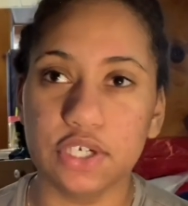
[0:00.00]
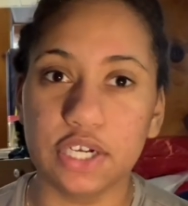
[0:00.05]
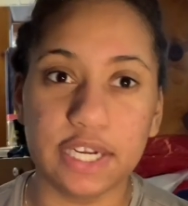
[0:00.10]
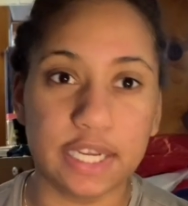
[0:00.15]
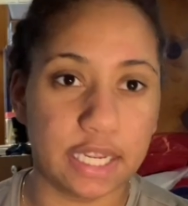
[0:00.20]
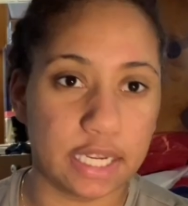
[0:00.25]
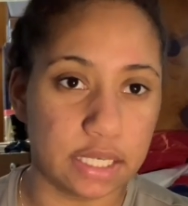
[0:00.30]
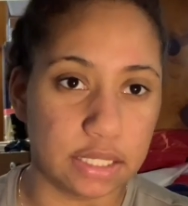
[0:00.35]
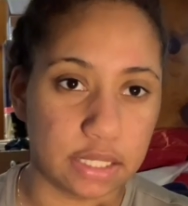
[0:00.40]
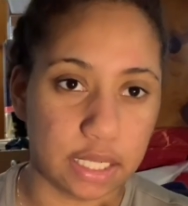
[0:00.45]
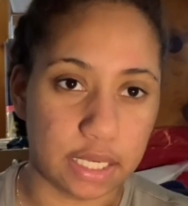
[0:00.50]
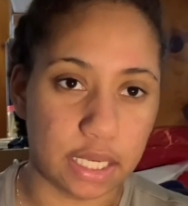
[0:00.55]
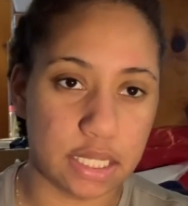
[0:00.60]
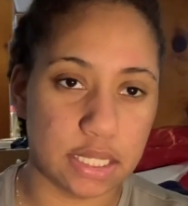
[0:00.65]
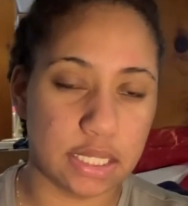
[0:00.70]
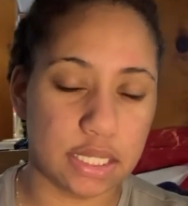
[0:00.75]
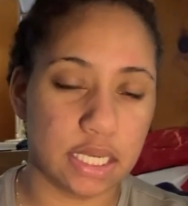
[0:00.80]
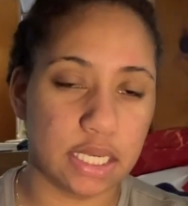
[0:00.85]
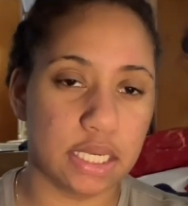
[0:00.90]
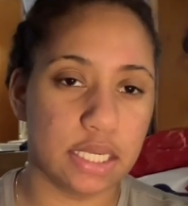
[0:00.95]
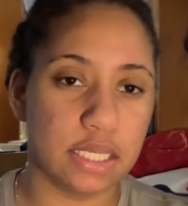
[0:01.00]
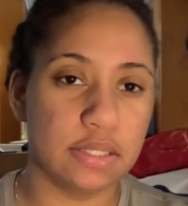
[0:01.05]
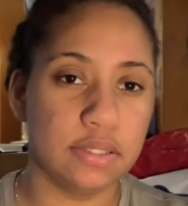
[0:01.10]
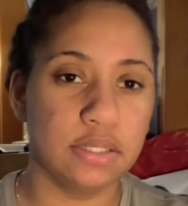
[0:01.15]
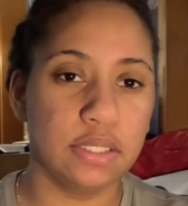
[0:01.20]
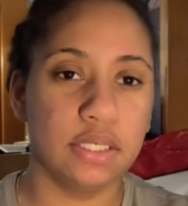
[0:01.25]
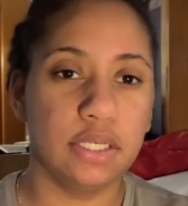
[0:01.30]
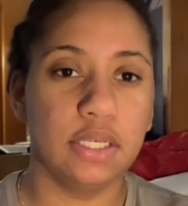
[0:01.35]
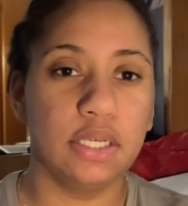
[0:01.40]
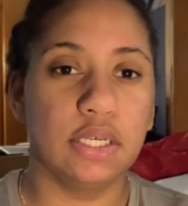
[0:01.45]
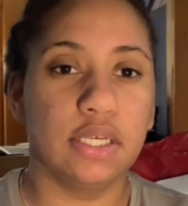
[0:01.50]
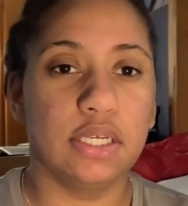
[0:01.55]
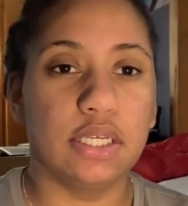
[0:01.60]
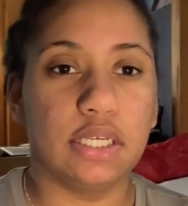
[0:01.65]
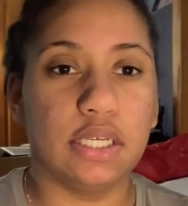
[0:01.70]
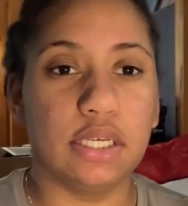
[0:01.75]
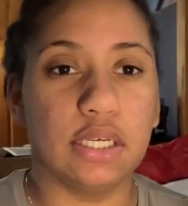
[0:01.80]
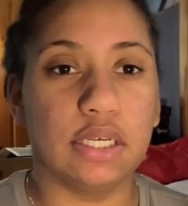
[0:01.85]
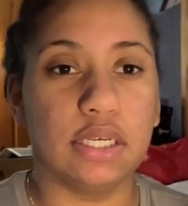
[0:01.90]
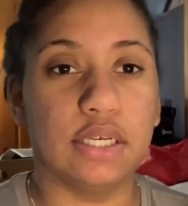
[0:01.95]
Again, like I said,
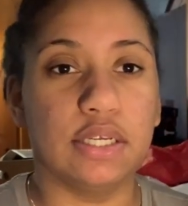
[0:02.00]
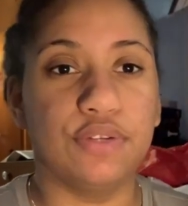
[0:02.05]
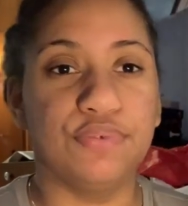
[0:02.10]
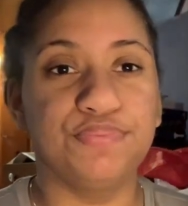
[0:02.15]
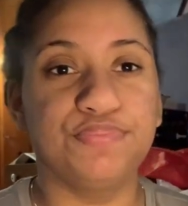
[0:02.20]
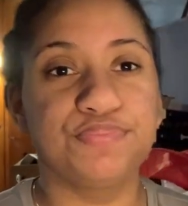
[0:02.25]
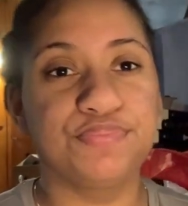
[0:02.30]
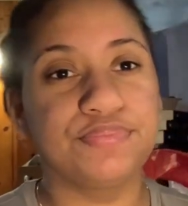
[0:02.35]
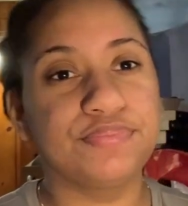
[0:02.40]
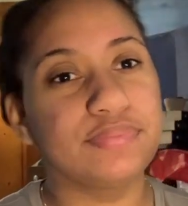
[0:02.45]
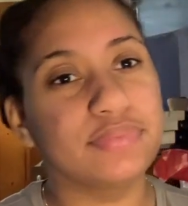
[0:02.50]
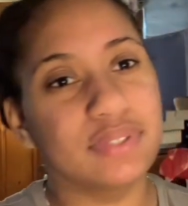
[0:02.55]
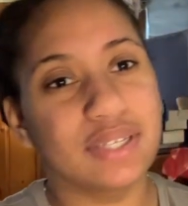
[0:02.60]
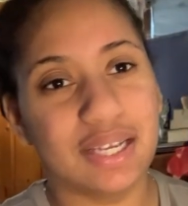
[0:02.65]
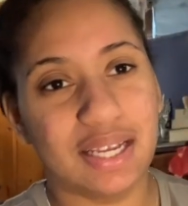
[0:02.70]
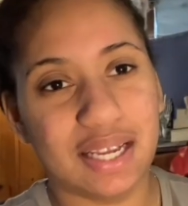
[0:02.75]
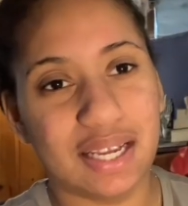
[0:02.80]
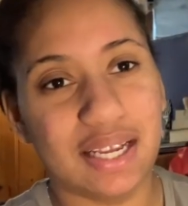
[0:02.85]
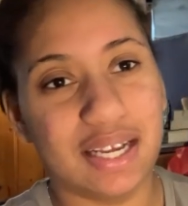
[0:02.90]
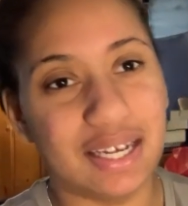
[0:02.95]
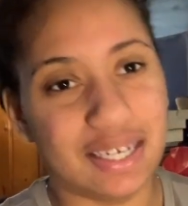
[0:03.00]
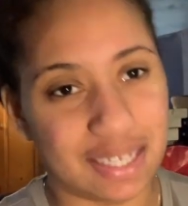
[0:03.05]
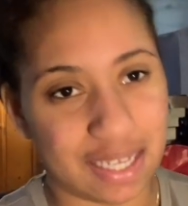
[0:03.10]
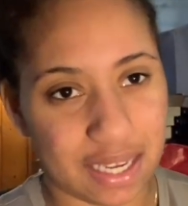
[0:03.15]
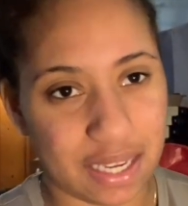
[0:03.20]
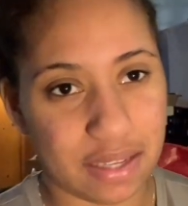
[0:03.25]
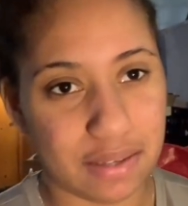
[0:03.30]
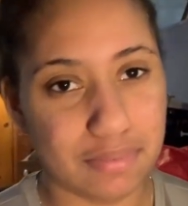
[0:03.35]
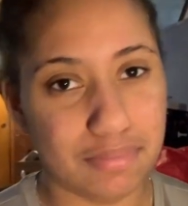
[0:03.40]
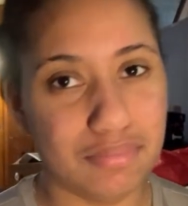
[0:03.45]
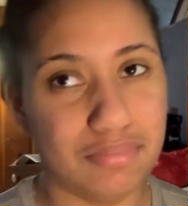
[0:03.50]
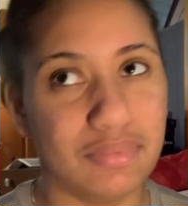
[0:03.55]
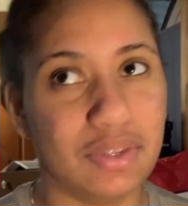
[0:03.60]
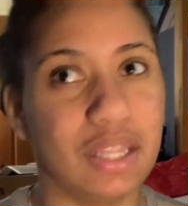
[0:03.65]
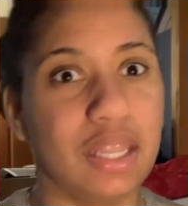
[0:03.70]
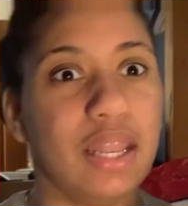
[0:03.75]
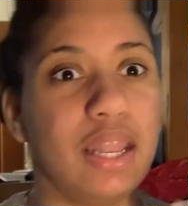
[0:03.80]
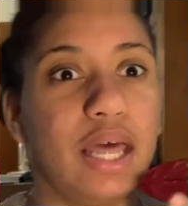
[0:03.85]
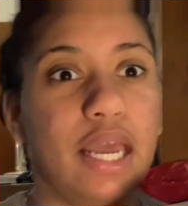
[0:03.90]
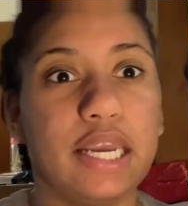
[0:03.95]
and again,
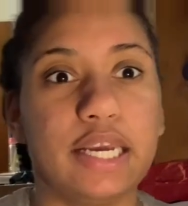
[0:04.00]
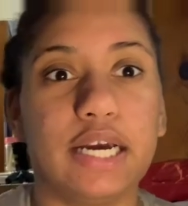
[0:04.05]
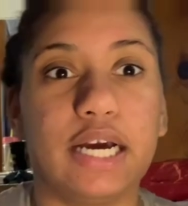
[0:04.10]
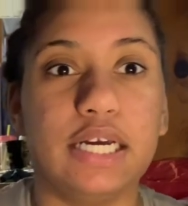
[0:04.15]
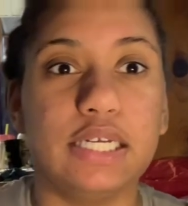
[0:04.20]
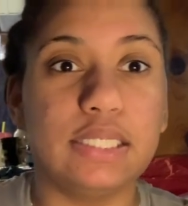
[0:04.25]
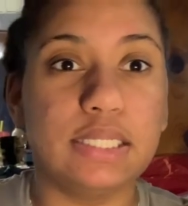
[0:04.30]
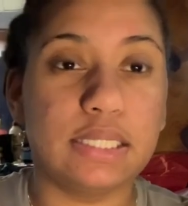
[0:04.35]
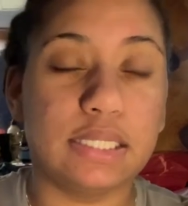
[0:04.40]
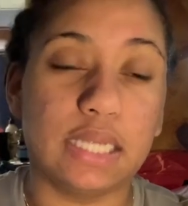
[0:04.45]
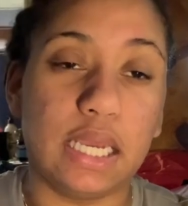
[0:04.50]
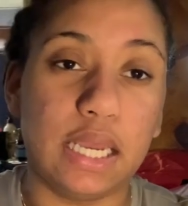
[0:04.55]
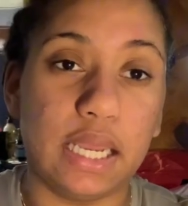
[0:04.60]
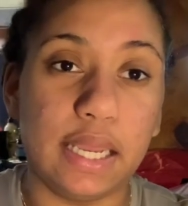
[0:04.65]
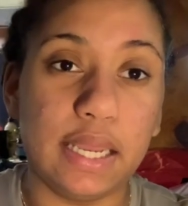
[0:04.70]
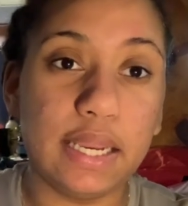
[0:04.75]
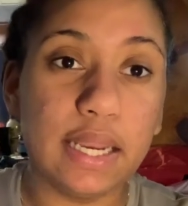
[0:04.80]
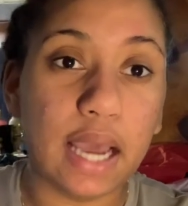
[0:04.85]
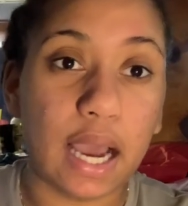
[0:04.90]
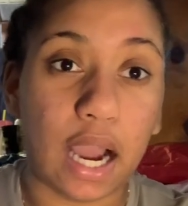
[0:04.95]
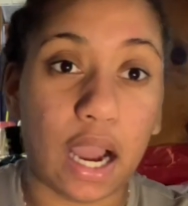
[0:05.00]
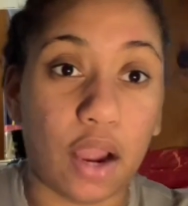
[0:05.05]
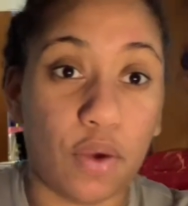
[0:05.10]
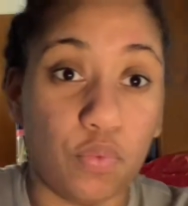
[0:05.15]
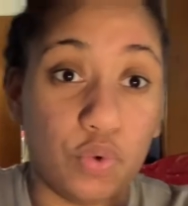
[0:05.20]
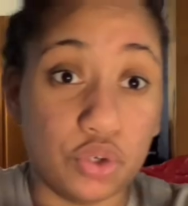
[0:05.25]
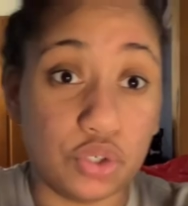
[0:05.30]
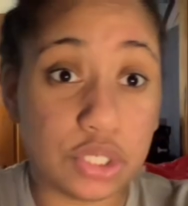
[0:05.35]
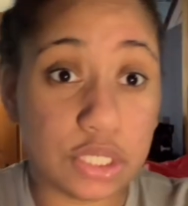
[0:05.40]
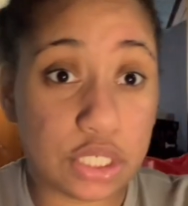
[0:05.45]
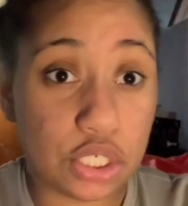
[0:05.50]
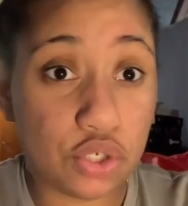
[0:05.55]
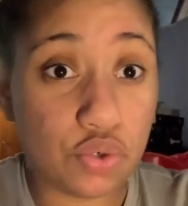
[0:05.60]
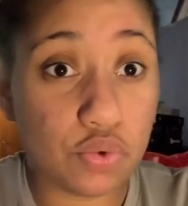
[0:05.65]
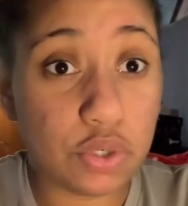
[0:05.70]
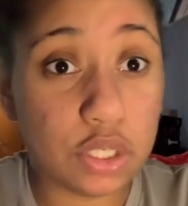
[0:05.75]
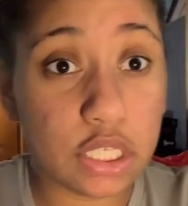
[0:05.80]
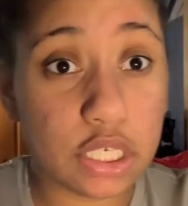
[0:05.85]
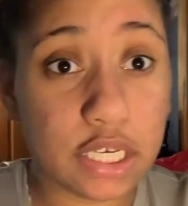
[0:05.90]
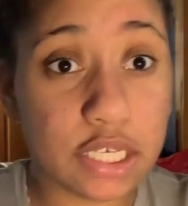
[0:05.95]
like I said, I will see you
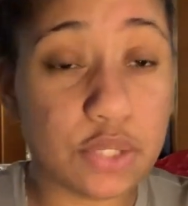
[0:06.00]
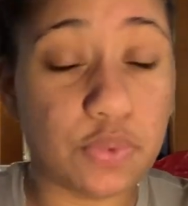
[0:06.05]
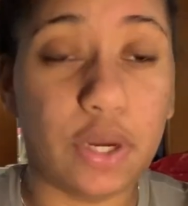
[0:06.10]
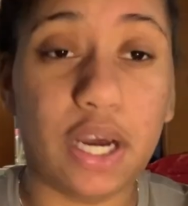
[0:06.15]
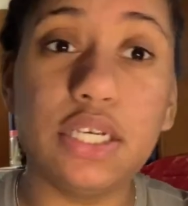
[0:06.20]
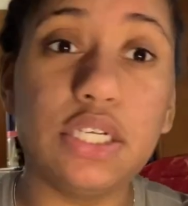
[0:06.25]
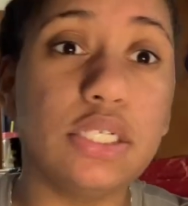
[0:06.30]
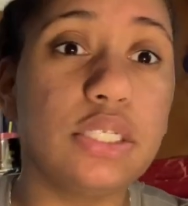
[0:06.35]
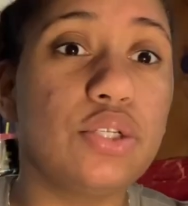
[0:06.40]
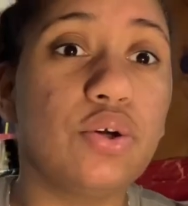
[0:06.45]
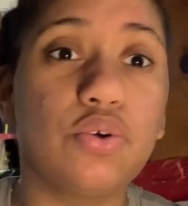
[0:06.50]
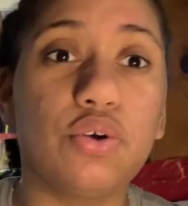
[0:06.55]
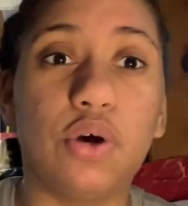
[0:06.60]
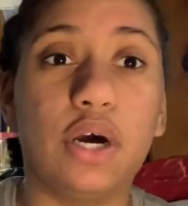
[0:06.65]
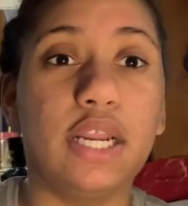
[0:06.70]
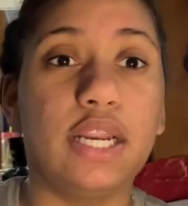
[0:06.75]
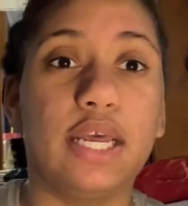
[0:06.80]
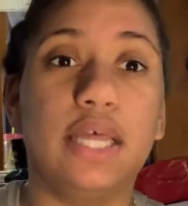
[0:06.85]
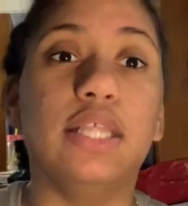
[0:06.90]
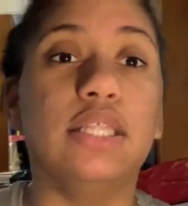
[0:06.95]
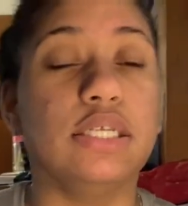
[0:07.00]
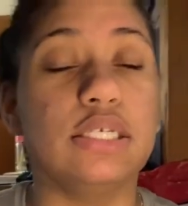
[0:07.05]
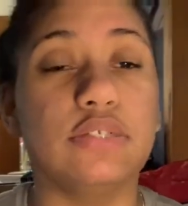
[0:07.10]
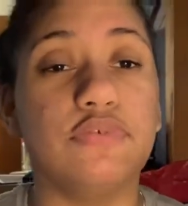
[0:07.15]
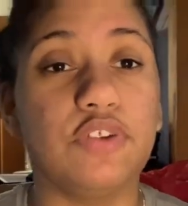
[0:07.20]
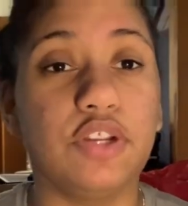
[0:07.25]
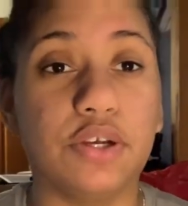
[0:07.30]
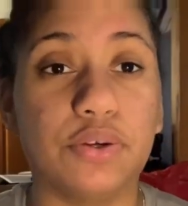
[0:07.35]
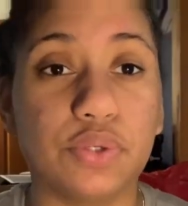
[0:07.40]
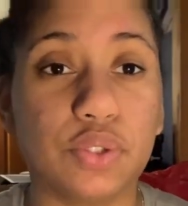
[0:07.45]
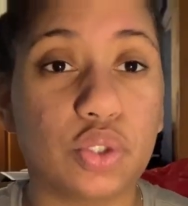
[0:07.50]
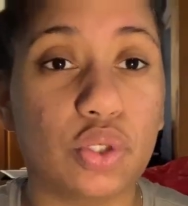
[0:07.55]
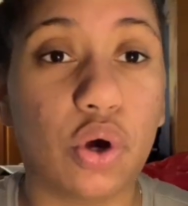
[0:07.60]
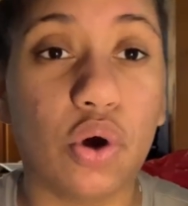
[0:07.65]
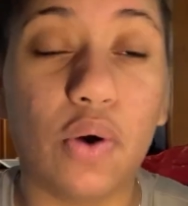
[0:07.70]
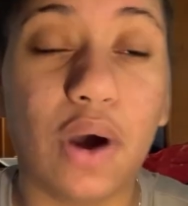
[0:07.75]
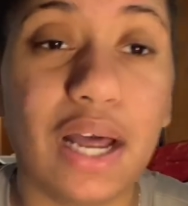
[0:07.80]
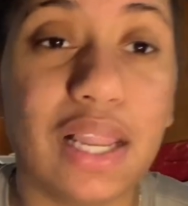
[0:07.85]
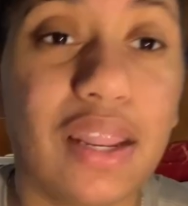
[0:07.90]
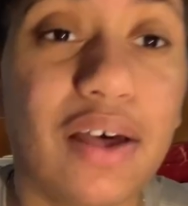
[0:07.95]
in the next one. I just don't know how to end these videos.
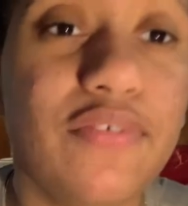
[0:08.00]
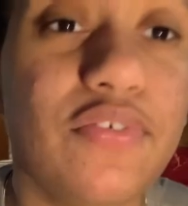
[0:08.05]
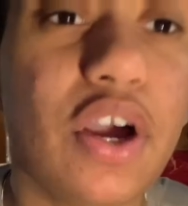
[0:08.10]
So I love